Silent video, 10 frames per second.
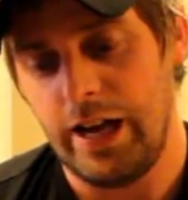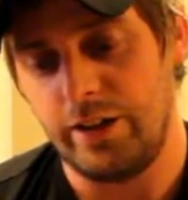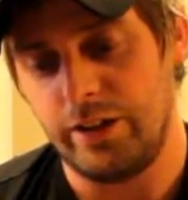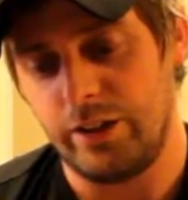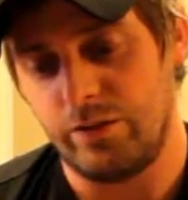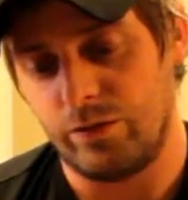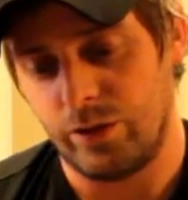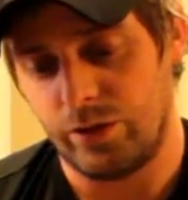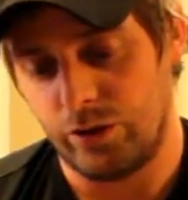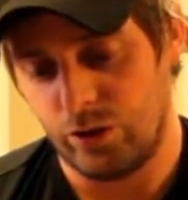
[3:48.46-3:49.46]
Alien
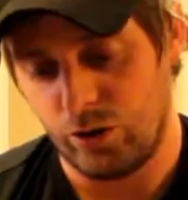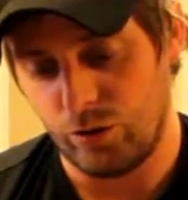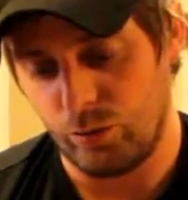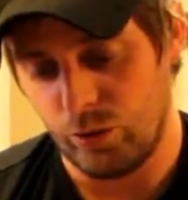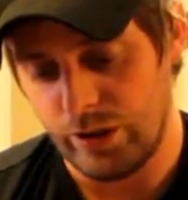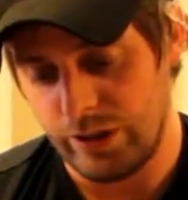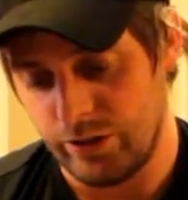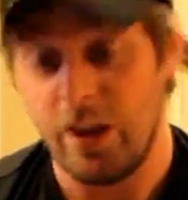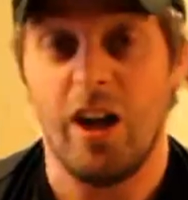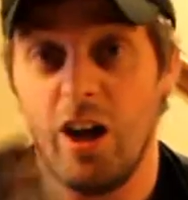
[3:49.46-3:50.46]
versus Colonel
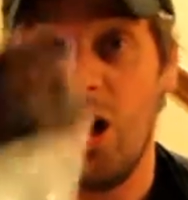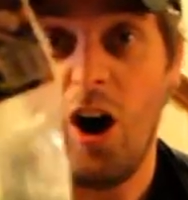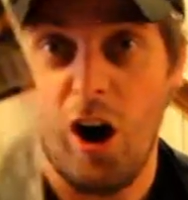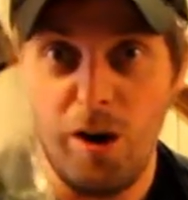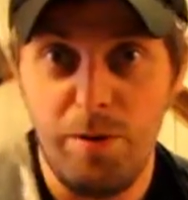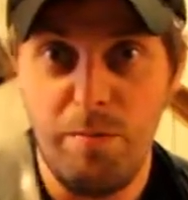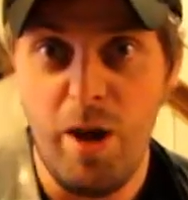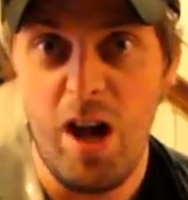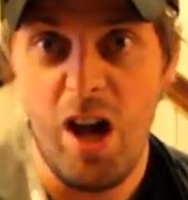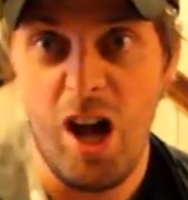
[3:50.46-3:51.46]
Marines. Army
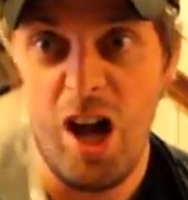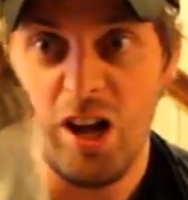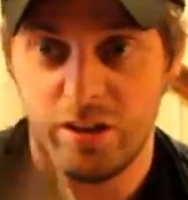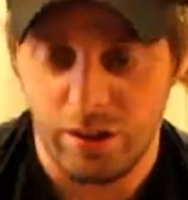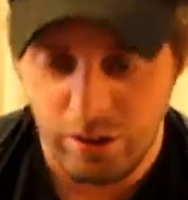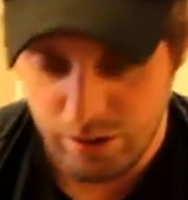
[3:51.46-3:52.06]
Man!